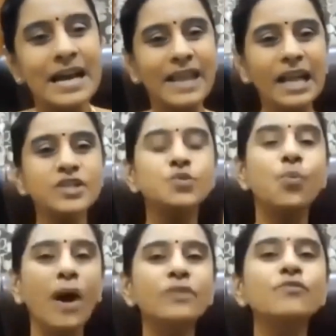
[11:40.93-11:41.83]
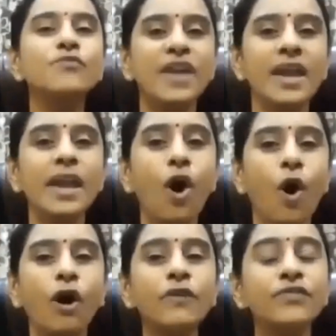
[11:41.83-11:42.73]
That's one way
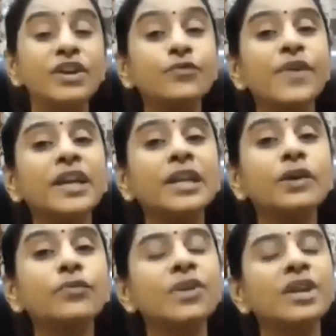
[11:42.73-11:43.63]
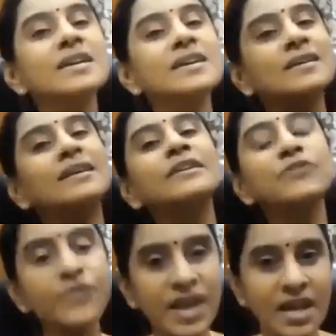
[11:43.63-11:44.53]
of effectively
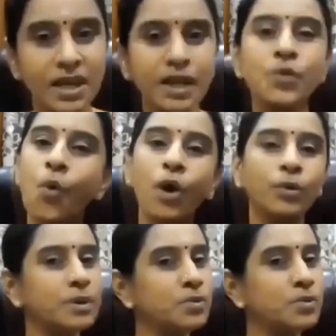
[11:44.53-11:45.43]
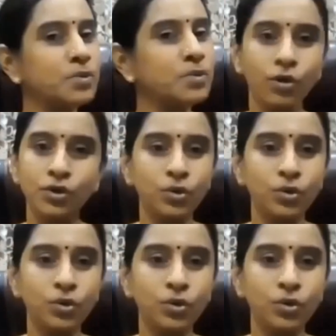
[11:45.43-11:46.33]
conveying what we want
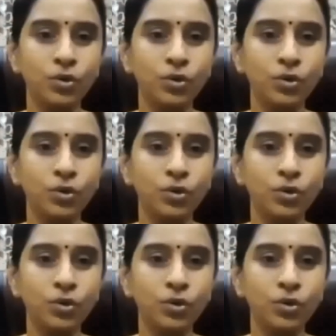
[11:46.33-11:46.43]
to